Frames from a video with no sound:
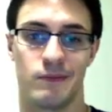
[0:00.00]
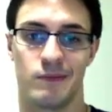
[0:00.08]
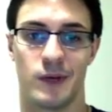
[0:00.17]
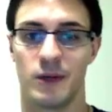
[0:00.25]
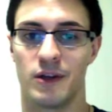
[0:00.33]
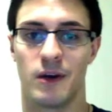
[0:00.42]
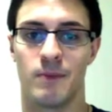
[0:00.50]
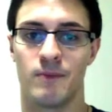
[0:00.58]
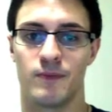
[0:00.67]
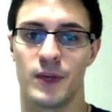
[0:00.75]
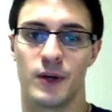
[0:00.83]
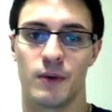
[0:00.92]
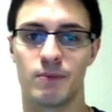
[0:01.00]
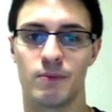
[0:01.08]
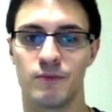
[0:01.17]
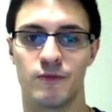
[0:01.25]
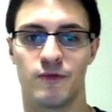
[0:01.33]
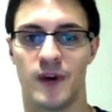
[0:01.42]
a dumb, you know,
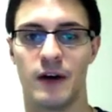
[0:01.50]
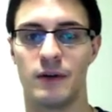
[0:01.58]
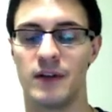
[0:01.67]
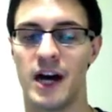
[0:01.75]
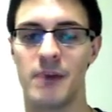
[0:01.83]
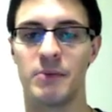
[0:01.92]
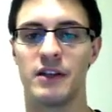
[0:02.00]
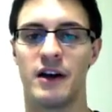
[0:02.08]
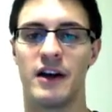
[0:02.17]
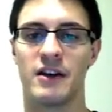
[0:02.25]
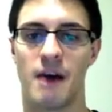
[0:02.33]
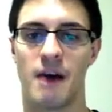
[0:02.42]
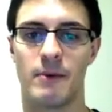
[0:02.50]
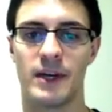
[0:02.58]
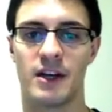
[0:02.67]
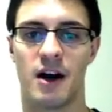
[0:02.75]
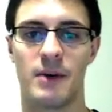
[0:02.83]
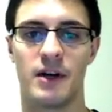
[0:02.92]
file line by line, comma by
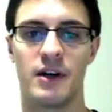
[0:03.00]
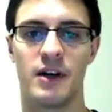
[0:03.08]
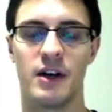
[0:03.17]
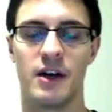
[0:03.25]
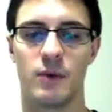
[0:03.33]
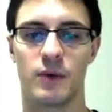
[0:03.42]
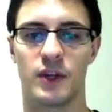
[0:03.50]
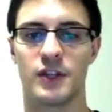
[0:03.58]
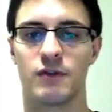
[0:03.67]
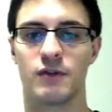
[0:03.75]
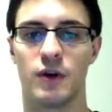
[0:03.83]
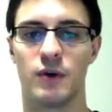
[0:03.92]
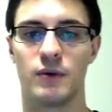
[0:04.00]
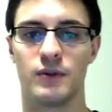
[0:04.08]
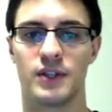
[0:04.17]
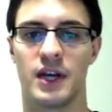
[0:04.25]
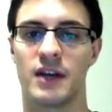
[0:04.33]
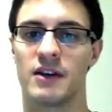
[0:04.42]
comma, where these are
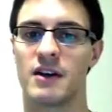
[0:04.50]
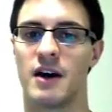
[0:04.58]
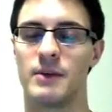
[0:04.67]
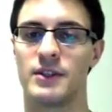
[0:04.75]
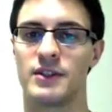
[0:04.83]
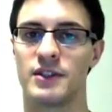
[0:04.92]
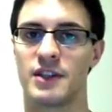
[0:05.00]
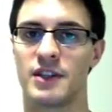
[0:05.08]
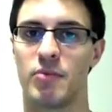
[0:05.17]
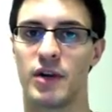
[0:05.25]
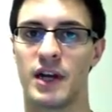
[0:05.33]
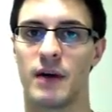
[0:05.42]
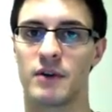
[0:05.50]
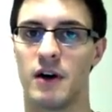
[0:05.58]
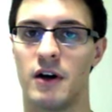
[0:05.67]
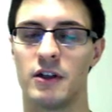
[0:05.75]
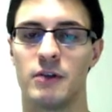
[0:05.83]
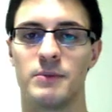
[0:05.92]
rows and commas separate out
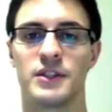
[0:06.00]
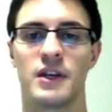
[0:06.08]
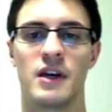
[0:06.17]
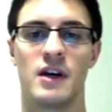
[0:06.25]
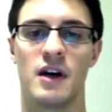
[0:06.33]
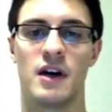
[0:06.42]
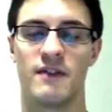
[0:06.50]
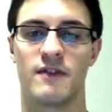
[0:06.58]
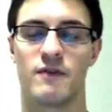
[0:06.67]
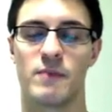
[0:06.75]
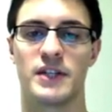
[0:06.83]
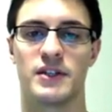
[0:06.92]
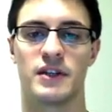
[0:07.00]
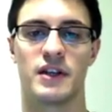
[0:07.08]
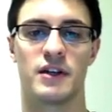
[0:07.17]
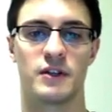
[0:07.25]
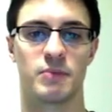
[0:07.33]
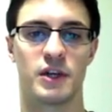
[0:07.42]
columns of information in
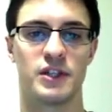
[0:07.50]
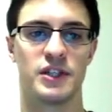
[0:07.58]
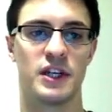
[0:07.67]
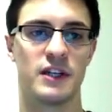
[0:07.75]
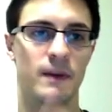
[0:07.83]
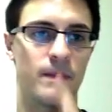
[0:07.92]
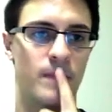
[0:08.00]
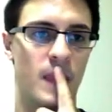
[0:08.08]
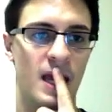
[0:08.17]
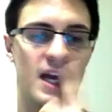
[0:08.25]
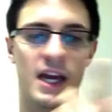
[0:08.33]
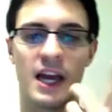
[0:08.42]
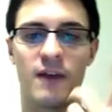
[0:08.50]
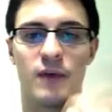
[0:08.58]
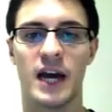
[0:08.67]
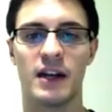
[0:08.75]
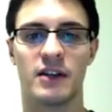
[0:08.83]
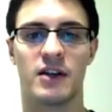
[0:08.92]
your spreadsheet. If we
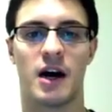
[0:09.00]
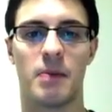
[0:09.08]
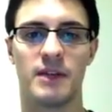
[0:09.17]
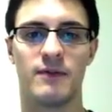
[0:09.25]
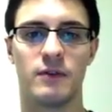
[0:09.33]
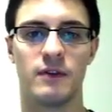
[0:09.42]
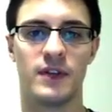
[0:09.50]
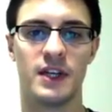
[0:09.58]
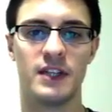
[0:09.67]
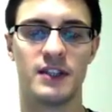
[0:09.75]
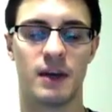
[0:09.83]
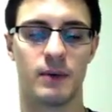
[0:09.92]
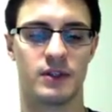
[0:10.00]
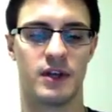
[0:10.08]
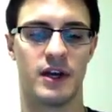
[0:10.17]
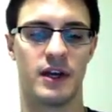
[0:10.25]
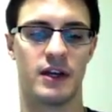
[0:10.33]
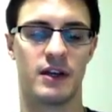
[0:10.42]
had a top level of these, that was
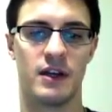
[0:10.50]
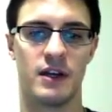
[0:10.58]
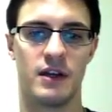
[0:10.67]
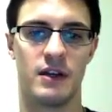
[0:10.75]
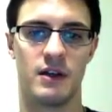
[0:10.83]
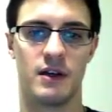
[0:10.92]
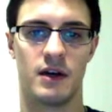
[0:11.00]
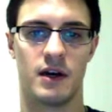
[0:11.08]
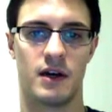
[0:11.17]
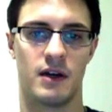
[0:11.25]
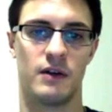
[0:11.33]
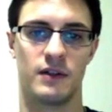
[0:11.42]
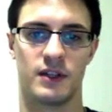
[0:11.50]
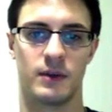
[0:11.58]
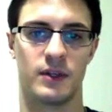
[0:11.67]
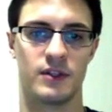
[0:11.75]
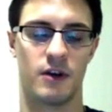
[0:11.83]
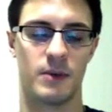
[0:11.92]
like, uh, clearly it's not what
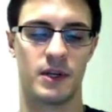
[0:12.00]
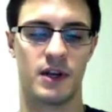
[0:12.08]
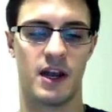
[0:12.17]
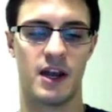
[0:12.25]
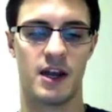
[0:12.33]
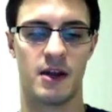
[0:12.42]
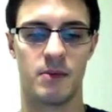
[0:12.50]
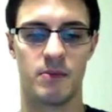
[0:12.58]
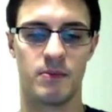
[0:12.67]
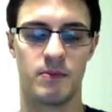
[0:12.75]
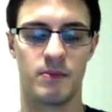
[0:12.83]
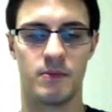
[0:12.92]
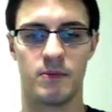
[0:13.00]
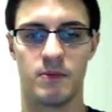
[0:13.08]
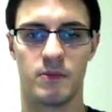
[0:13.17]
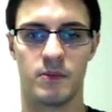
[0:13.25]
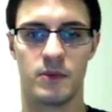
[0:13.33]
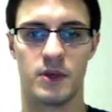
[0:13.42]
these are, but name,
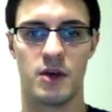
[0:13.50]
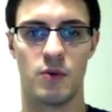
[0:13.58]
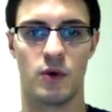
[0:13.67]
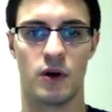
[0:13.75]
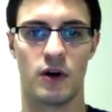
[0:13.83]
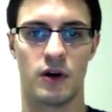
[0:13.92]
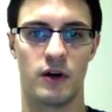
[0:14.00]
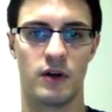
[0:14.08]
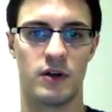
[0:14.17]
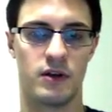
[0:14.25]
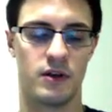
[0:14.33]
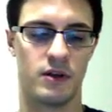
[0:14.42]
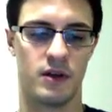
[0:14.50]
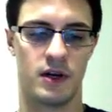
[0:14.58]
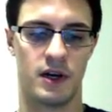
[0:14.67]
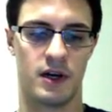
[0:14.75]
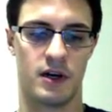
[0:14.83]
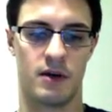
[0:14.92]
keyword,
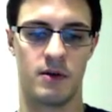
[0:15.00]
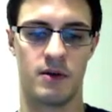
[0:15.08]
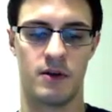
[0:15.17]
uh,